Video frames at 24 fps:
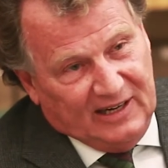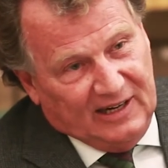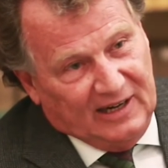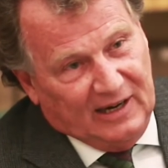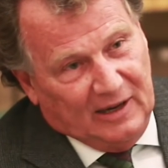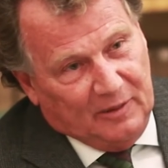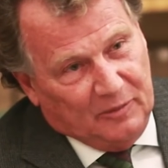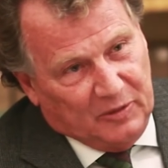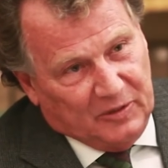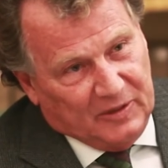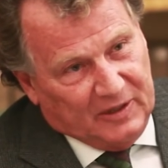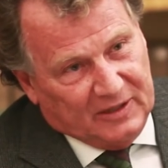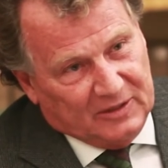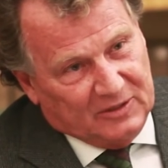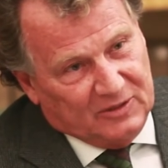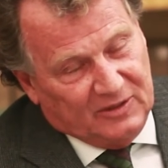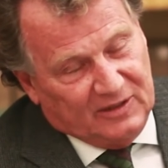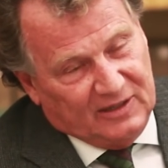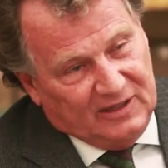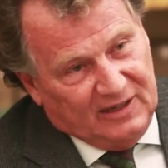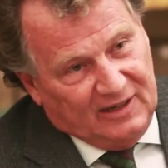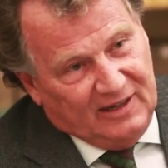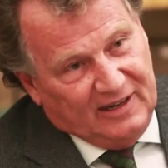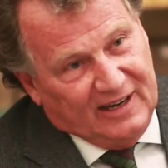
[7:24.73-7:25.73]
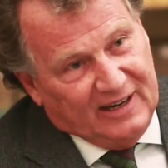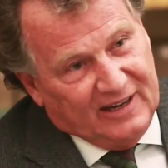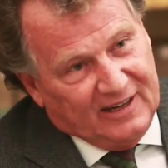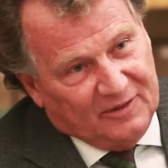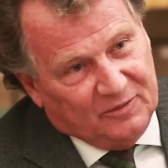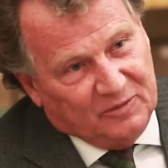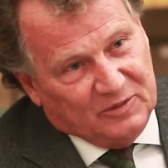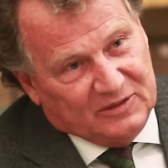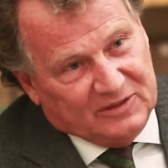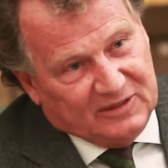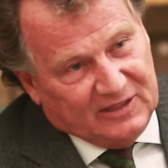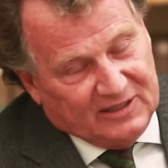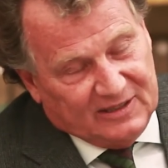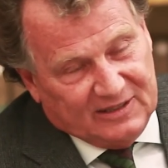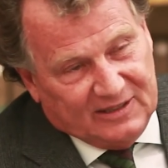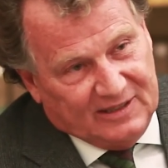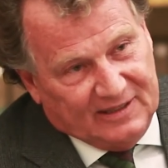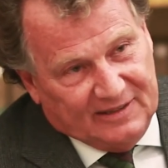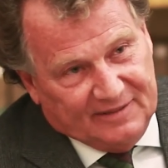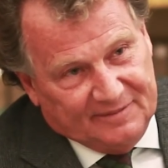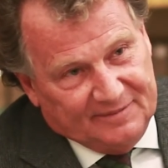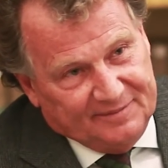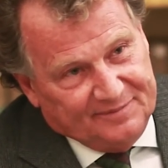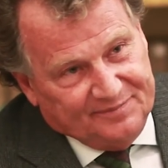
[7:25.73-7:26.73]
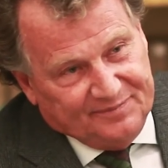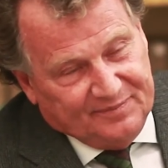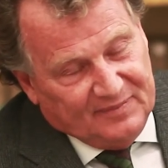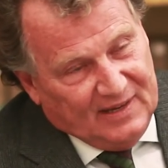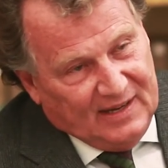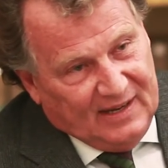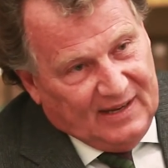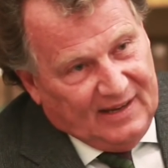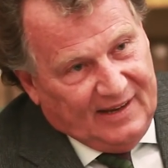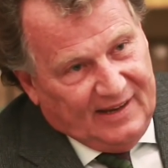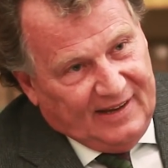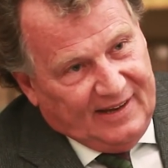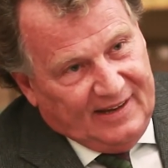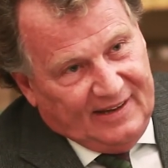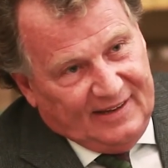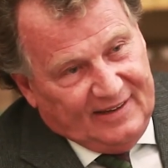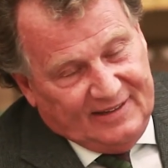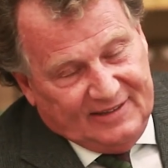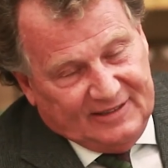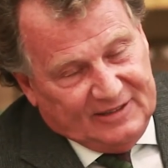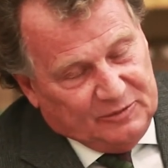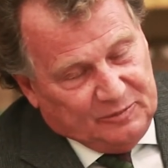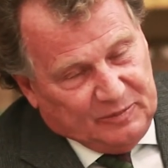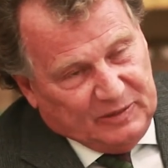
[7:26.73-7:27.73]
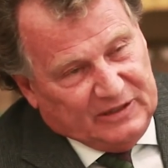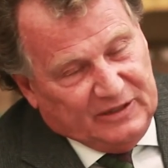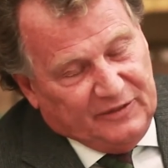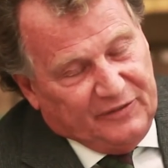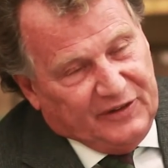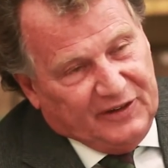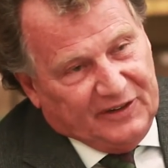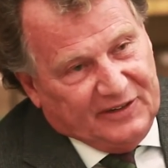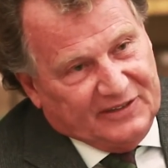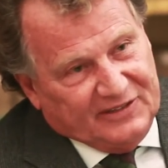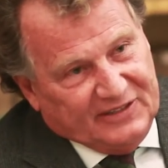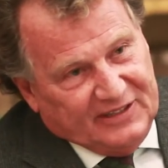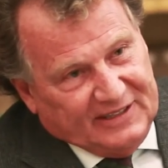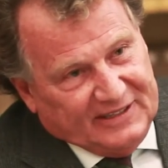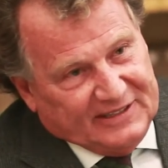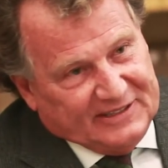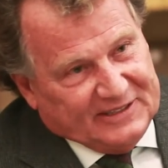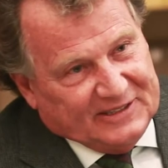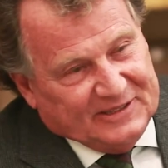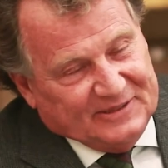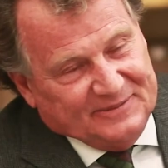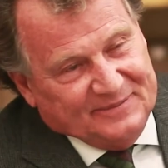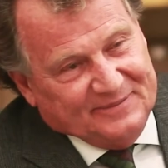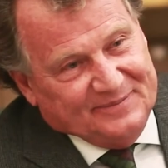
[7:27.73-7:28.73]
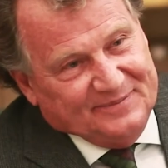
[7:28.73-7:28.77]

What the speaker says: a laboratory linked with certain specific research.